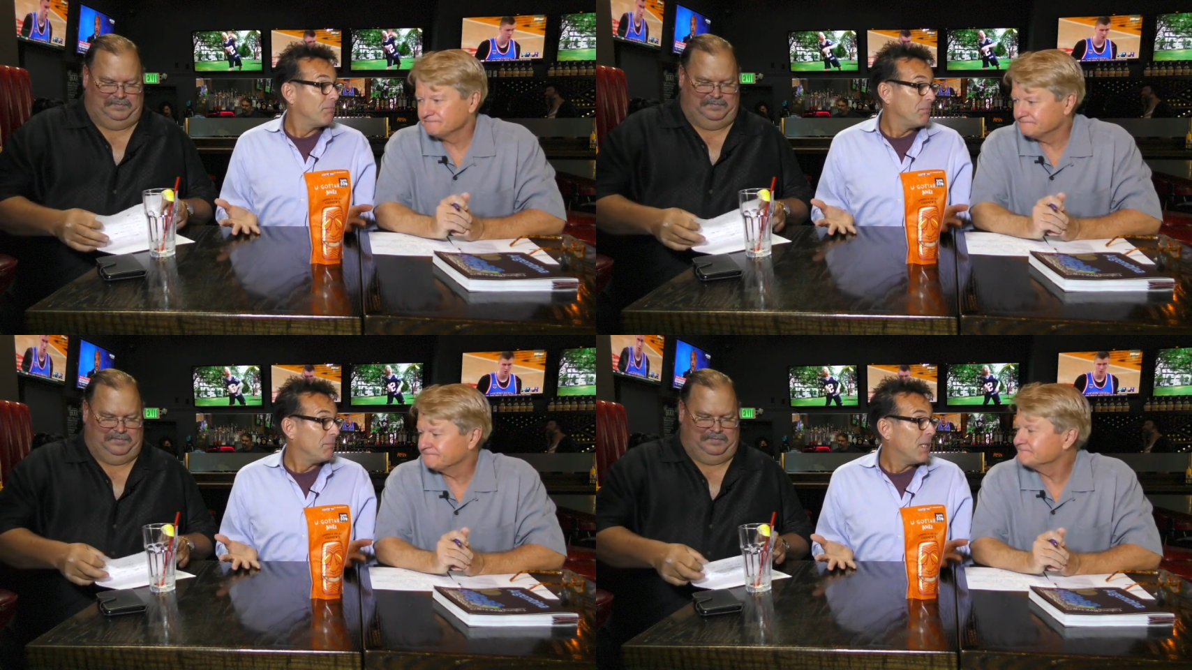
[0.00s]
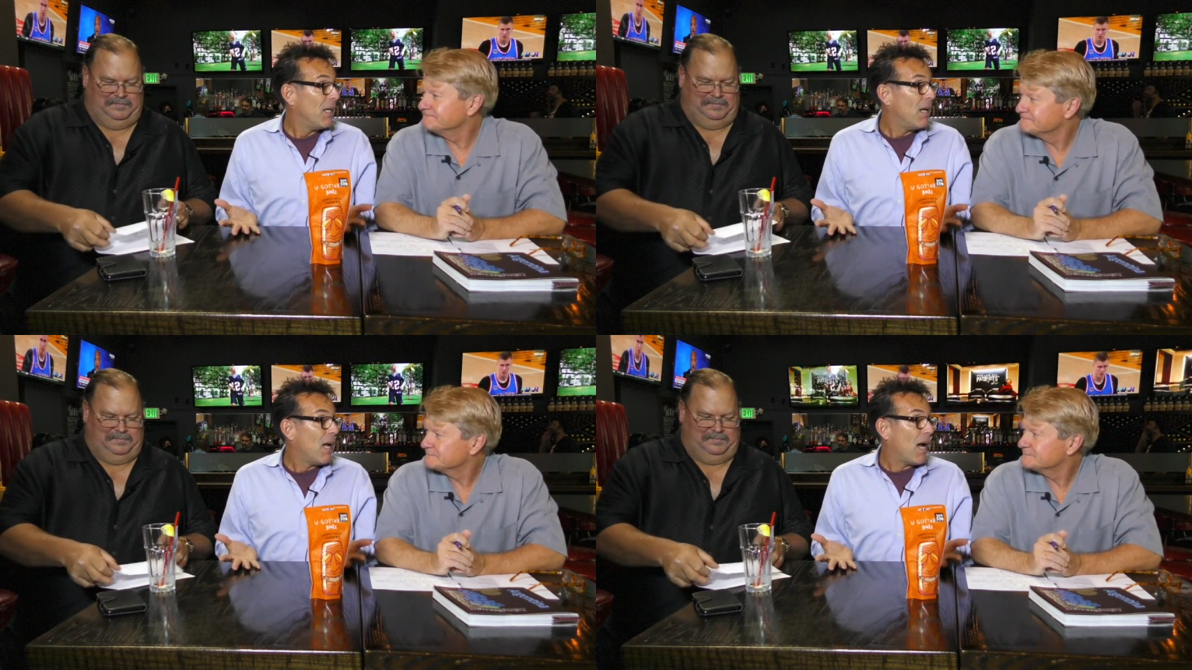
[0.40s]

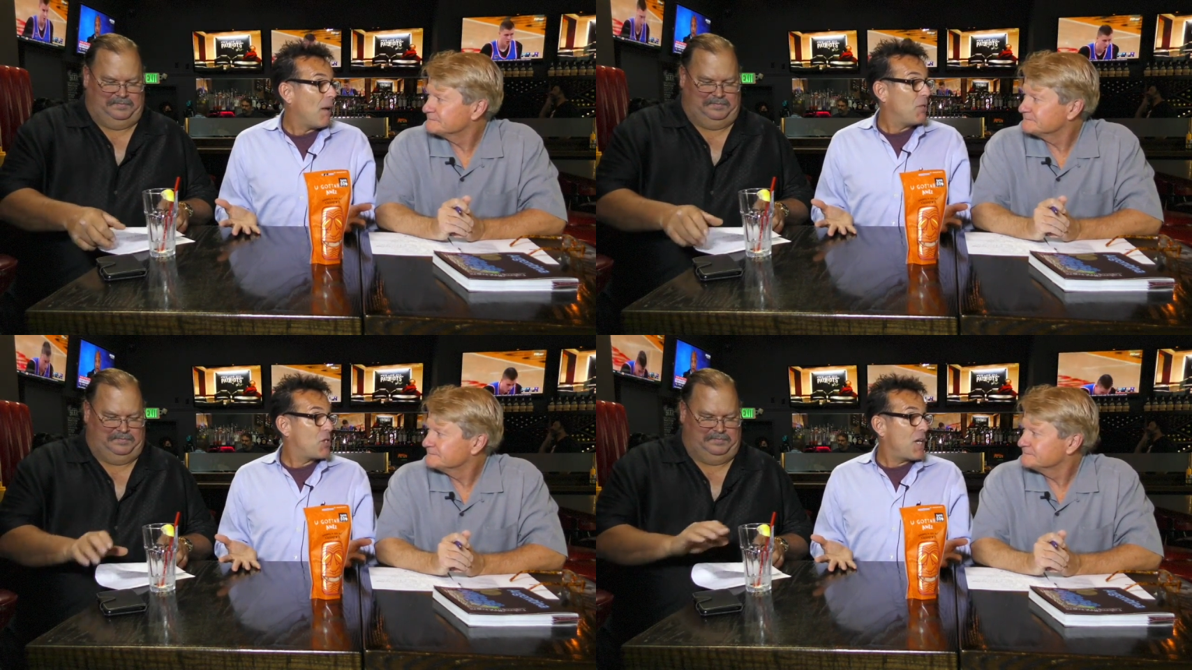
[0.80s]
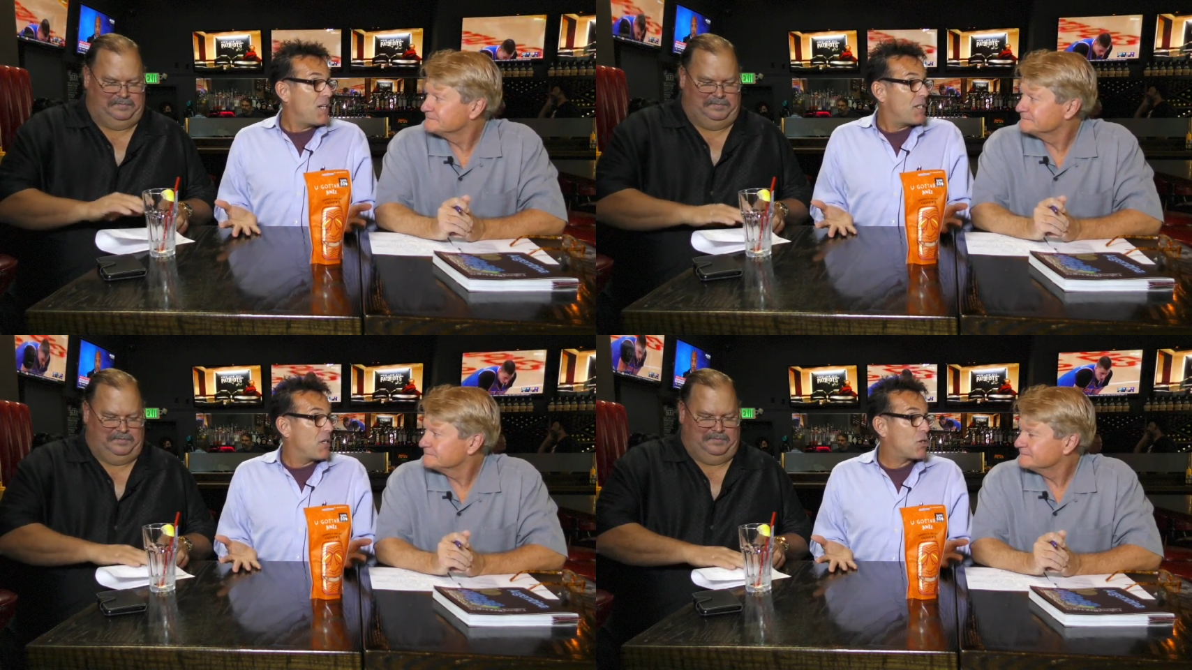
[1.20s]
Speaker 1: mm-hmm. I was
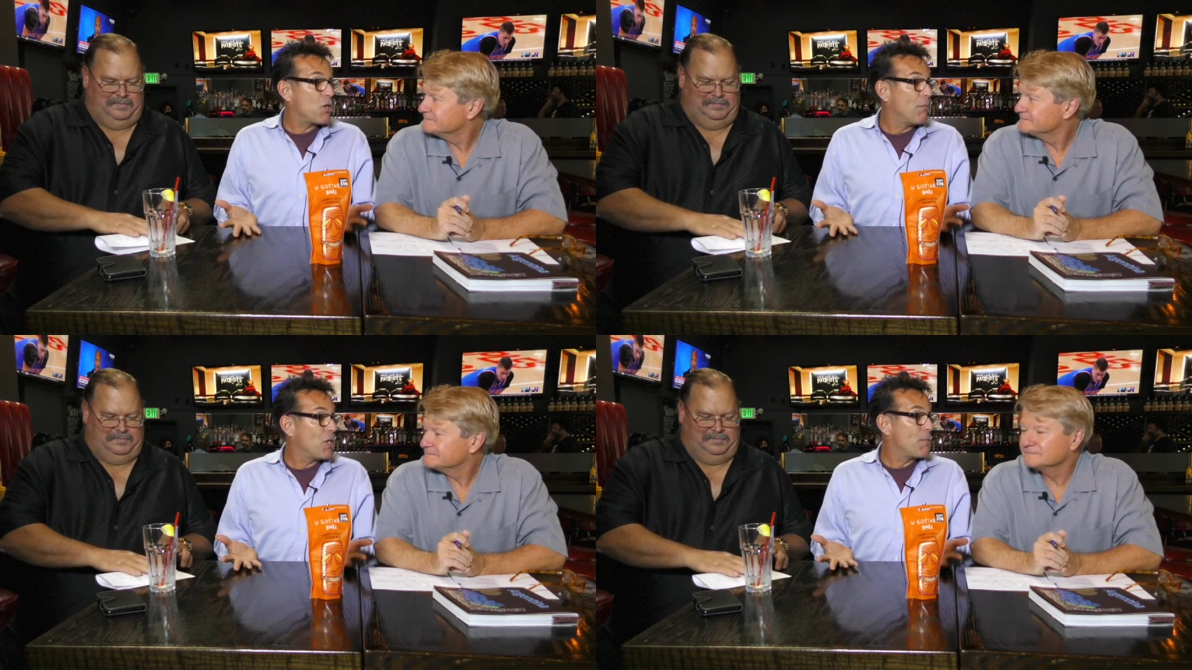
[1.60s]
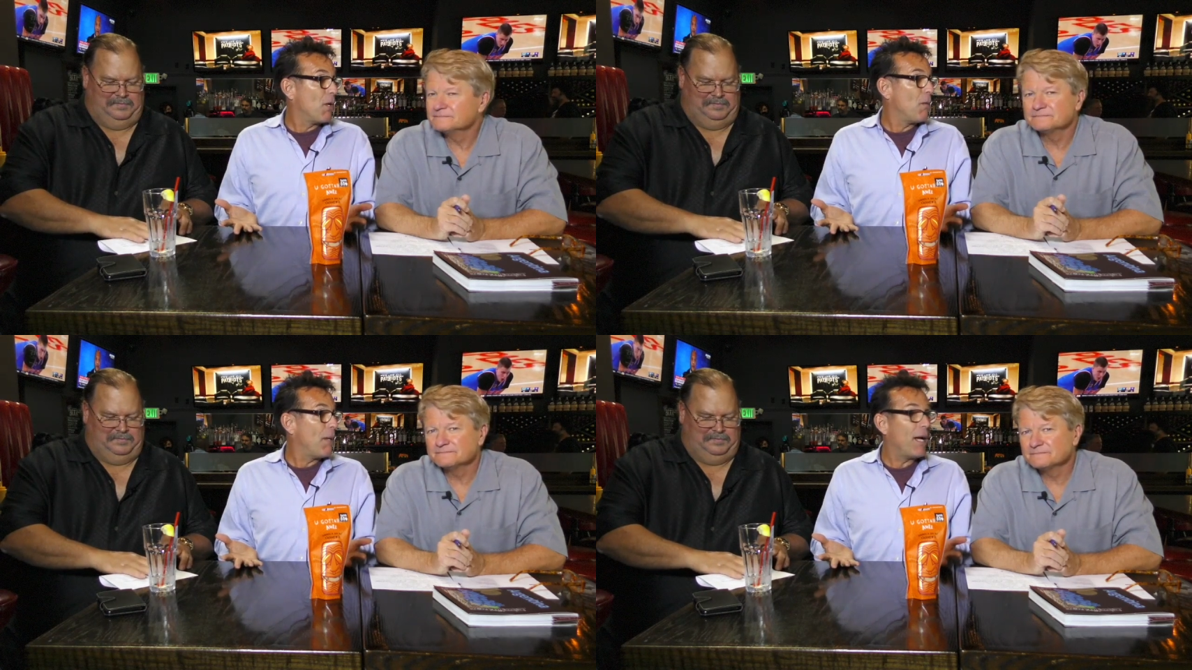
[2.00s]
tasting so much
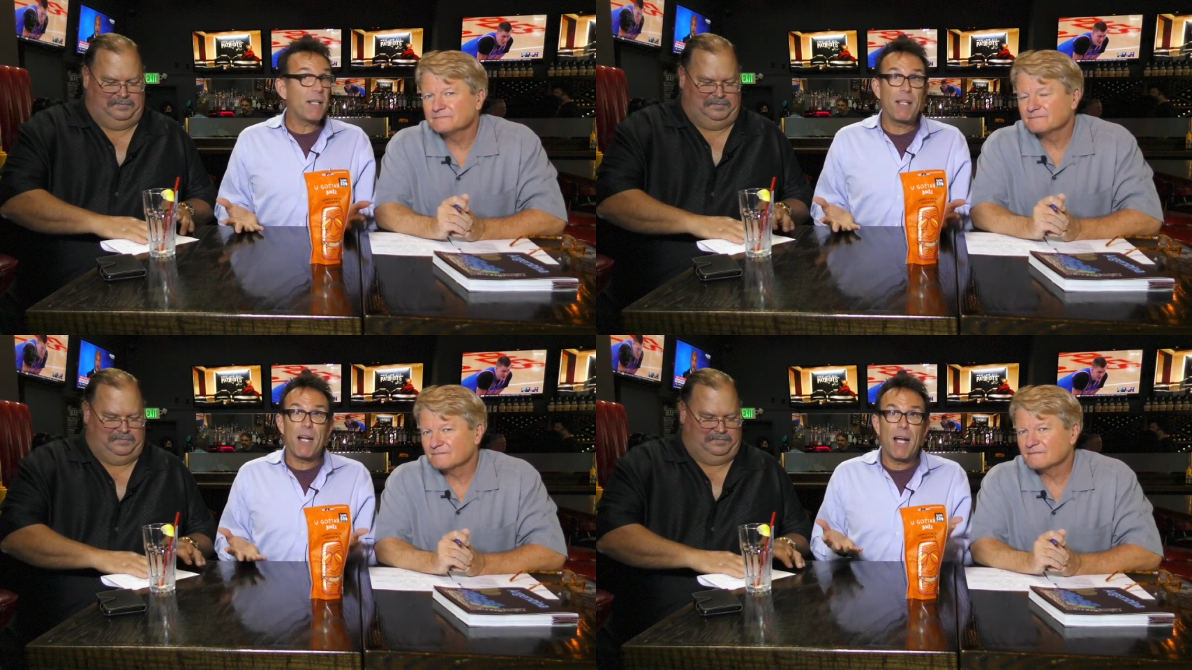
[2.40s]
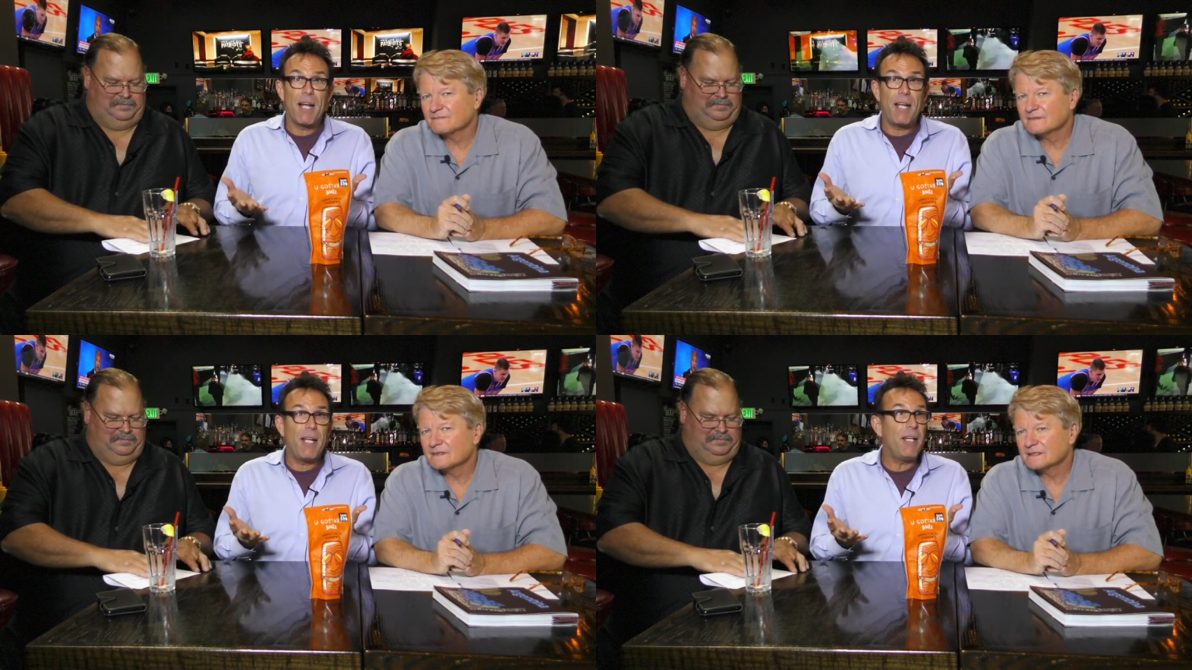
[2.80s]
Malbec that
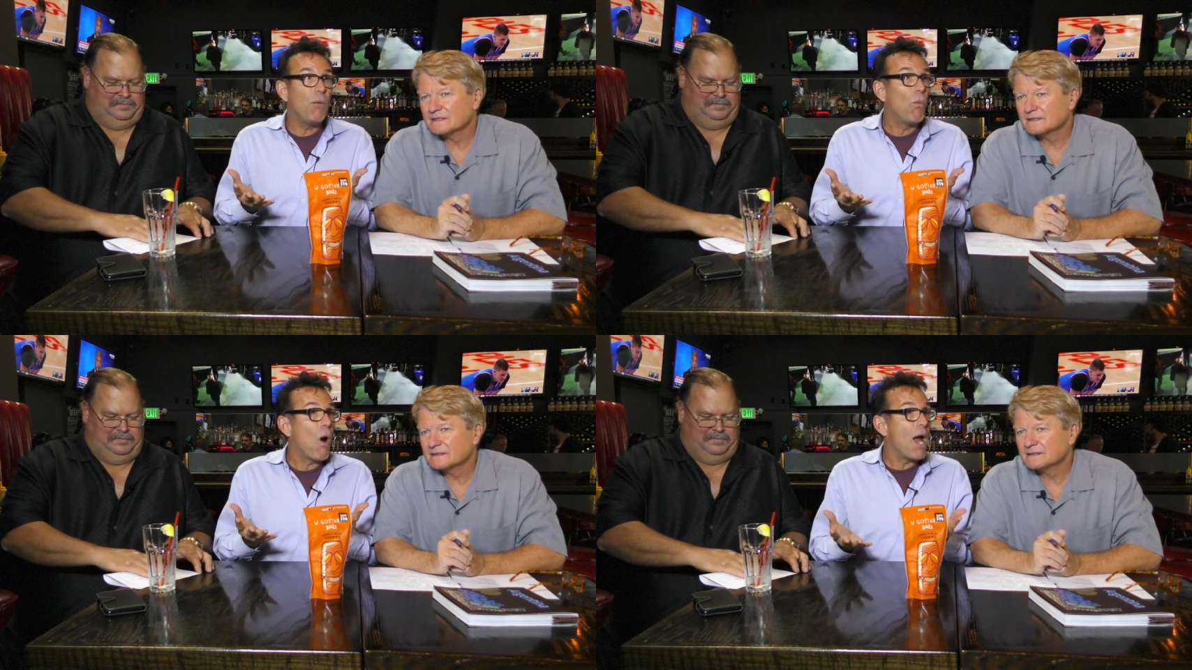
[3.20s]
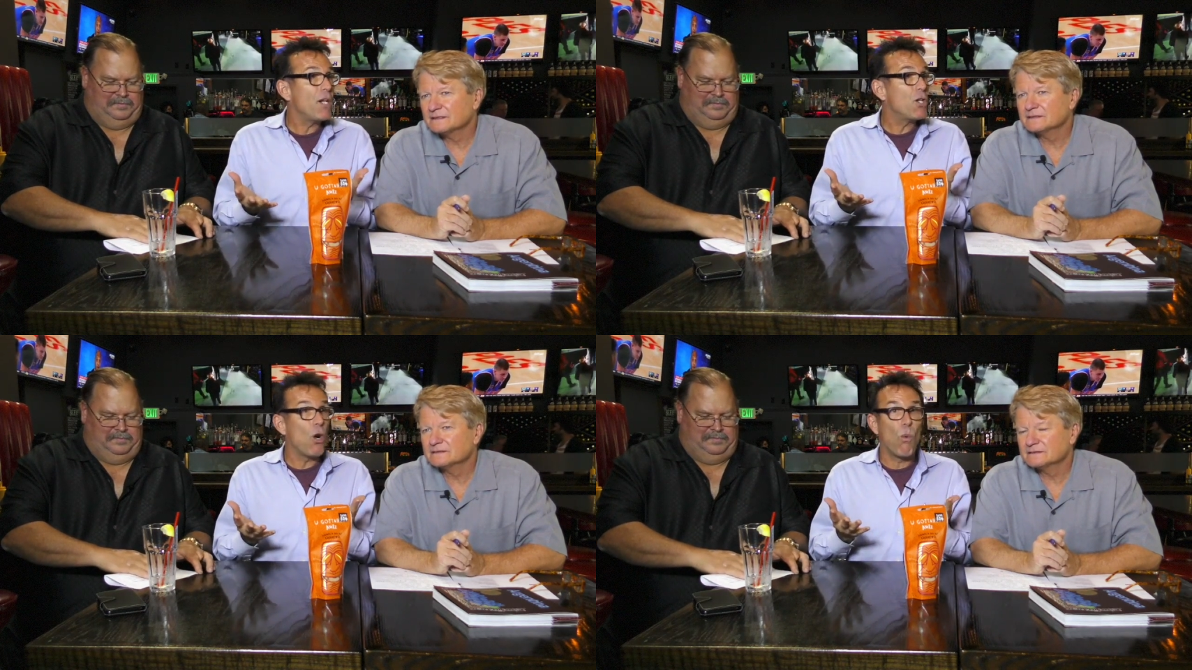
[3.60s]
I
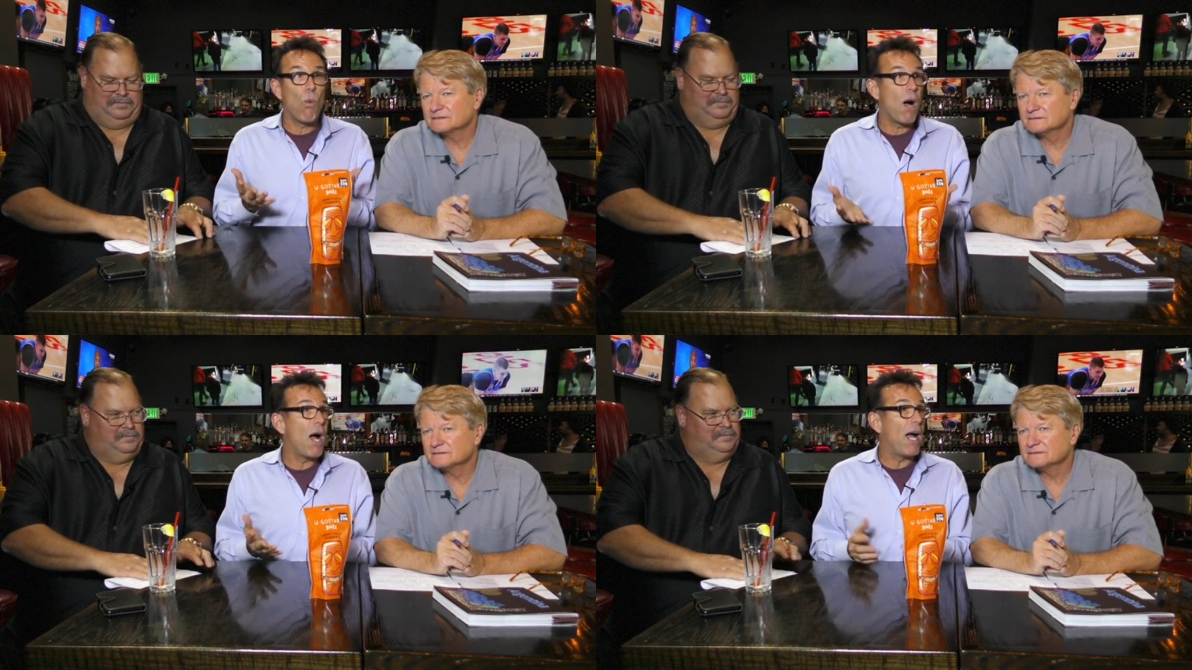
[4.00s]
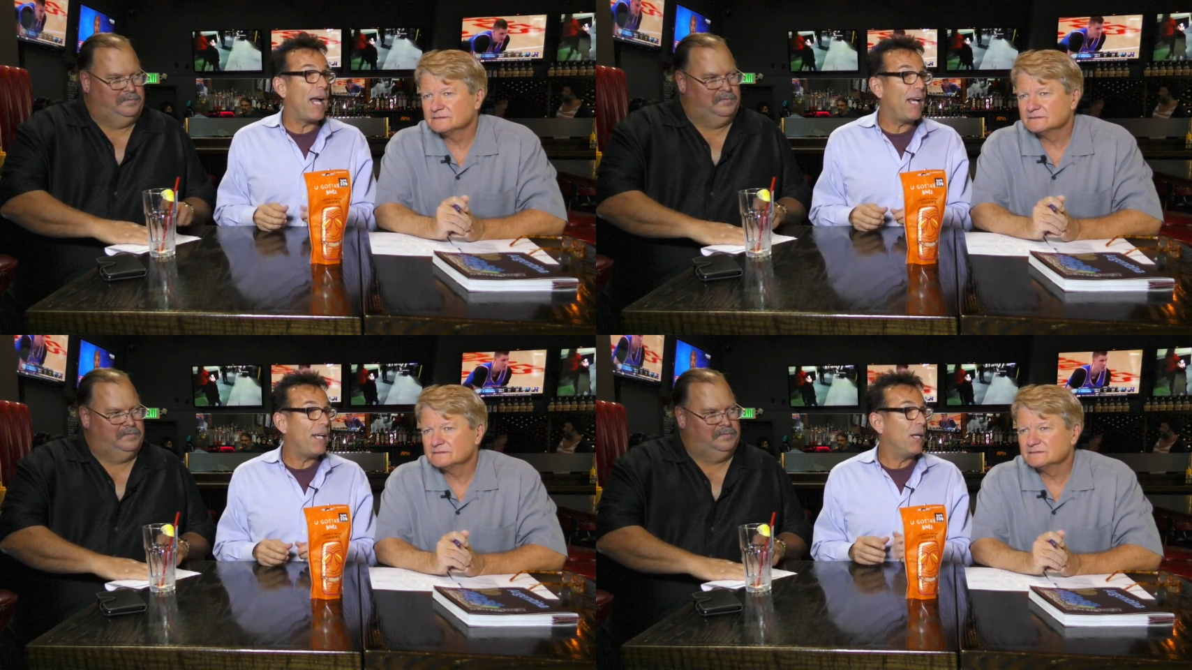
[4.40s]
wanted to know why